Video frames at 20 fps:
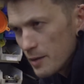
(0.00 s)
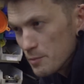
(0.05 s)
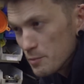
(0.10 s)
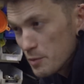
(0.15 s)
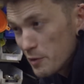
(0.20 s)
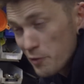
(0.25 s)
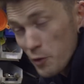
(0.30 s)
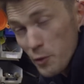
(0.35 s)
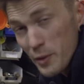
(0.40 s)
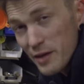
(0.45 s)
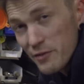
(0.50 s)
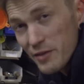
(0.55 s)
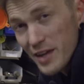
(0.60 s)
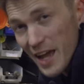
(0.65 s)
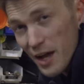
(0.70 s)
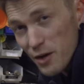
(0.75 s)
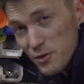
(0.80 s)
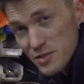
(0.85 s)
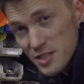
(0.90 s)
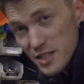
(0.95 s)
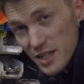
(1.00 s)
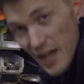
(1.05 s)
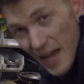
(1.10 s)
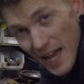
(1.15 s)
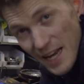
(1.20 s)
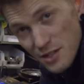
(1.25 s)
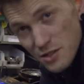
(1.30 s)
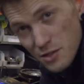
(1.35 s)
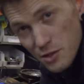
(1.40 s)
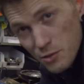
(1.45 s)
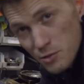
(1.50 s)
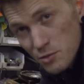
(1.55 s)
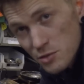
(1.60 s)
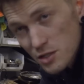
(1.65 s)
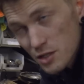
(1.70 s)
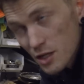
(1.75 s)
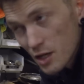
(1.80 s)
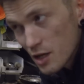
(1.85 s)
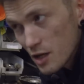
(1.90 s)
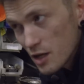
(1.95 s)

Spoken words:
Before we even get onto hand tools,